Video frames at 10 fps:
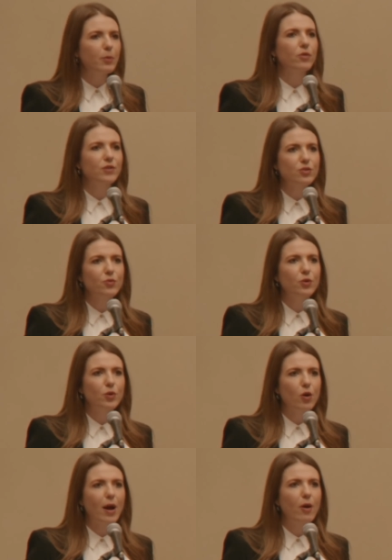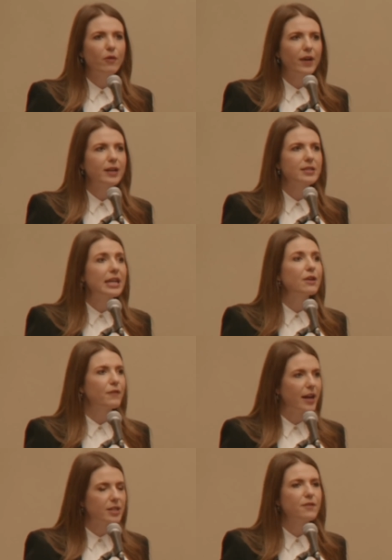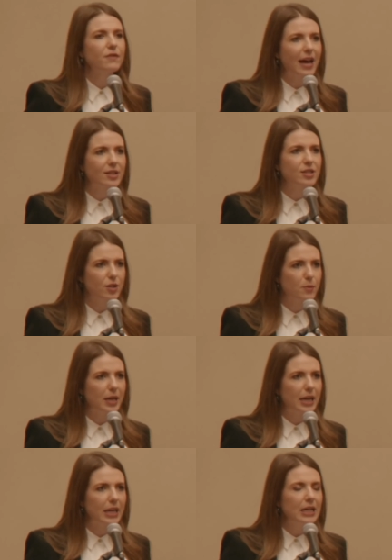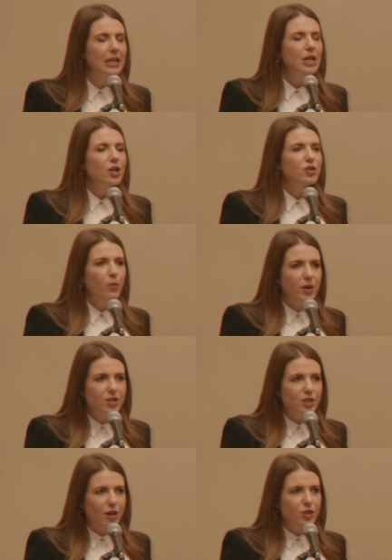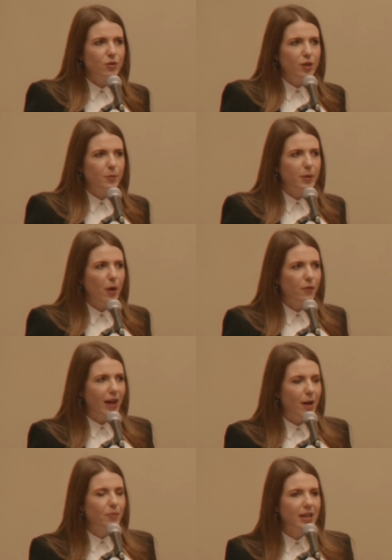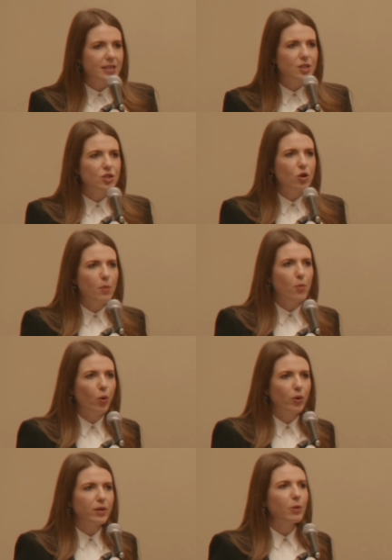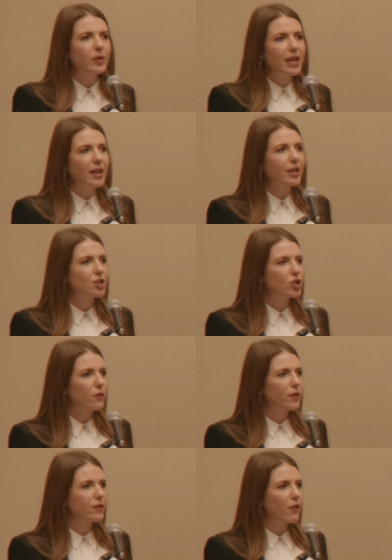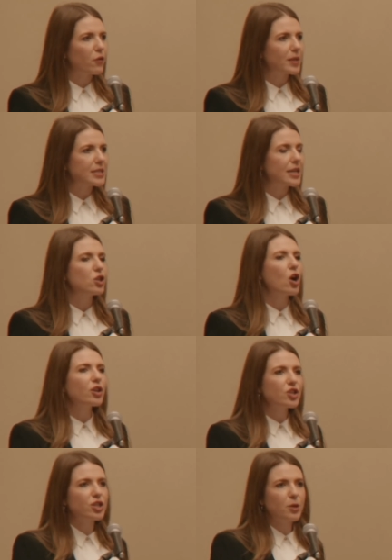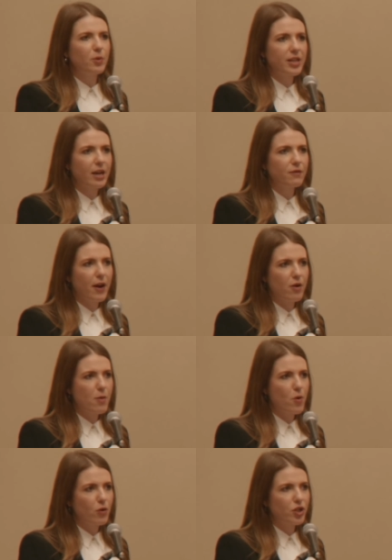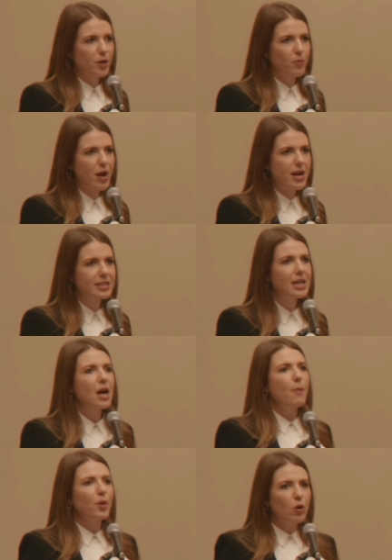the people in this room know how effect- ineffective that's going to be. So I wanted to talk to you a little bit about that because it's so important that we get a conservative government in, not just to protect firearm ownership rights,